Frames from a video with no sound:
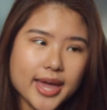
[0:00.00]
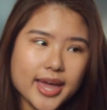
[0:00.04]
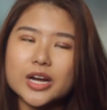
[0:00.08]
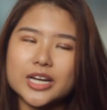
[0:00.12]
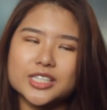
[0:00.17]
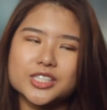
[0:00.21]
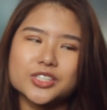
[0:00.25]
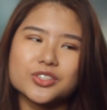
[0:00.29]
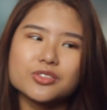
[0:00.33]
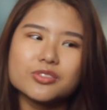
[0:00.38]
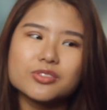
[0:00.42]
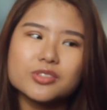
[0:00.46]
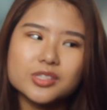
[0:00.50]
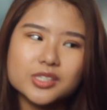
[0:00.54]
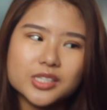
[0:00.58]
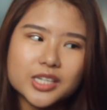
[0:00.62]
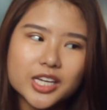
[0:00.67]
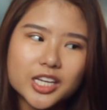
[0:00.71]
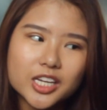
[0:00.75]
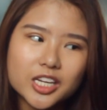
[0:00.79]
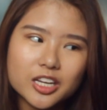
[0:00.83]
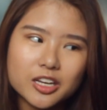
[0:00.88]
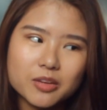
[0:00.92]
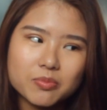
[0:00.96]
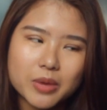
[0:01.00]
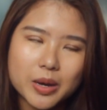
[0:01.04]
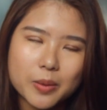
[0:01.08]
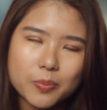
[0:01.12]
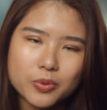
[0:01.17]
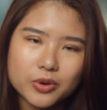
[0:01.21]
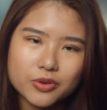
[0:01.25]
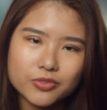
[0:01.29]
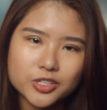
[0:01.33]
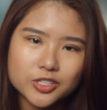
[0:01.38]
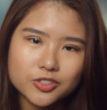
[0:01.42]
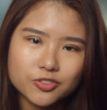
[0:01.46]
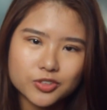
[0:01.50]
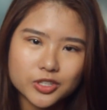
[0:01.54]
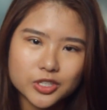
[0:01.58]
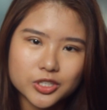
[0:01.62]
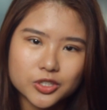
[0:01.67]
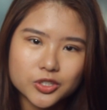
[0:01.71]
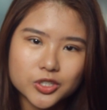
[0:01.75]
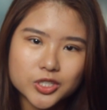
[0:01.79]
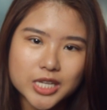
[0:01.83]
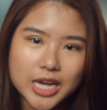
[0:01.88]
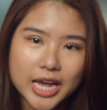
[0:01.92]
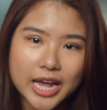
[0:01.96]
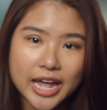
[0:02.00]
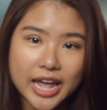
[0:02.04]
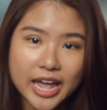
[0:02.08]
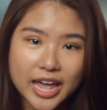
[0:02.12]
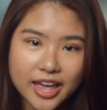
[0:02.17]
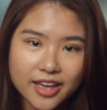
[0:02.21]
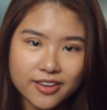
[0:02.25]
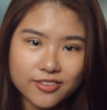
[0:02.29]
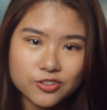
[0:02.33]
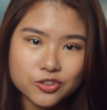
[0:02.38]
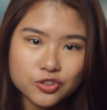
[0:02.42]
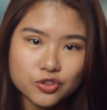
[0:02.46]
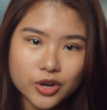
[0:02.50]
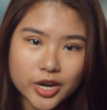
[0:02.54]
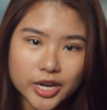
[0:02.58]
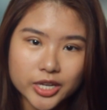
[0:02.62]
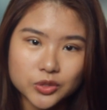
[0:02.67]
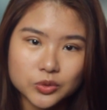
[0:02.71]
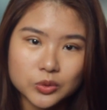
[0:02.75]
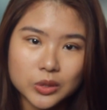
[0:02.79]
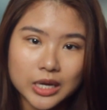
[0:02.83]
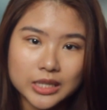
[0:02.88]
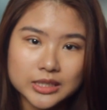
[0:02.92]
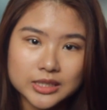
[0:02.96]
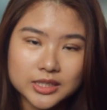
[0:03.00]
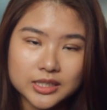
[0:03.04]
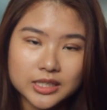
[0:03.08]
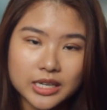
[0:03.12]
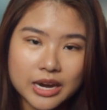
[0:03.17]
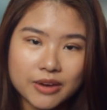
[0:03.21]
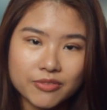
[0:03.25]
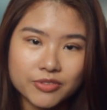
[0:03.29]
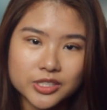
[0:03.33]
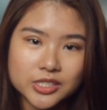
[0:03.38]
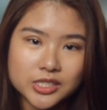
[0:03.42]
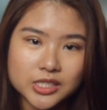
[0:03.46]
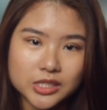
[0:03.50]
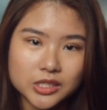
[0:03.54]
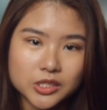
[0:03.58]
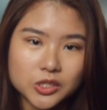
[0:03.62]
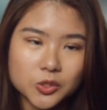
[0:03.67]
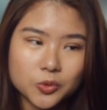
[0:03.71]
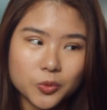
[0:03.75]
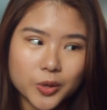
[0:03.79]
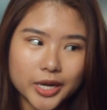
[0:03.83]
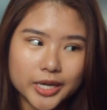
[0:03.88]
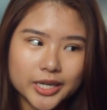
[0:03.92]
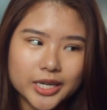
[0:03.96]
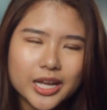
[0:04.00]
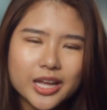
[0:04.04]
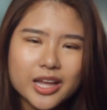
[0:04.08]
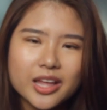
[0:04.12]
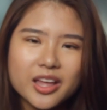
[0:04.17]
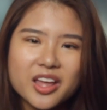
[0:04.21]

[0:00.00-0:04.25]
As you've seen in my previous videos, I have tried to answer every single one.